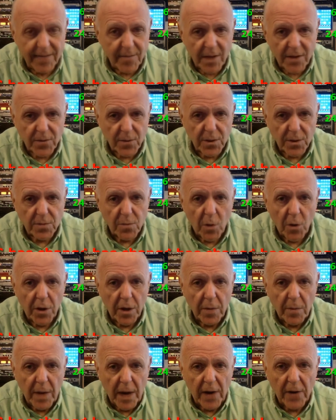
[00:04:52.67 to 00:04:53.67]
That's what
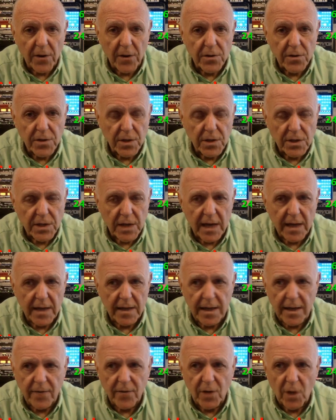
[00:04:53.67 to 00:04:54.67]
Smokey Bear used to say,
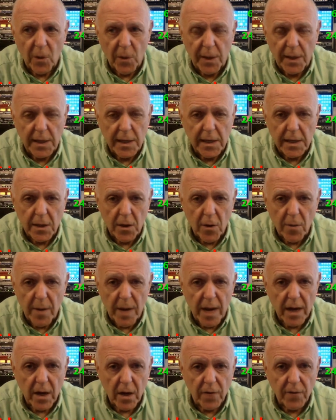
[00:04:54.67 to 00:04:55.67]
even though he didn't know
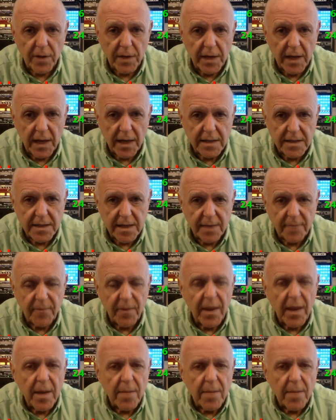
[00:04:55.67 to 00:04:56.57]
about COVID-19.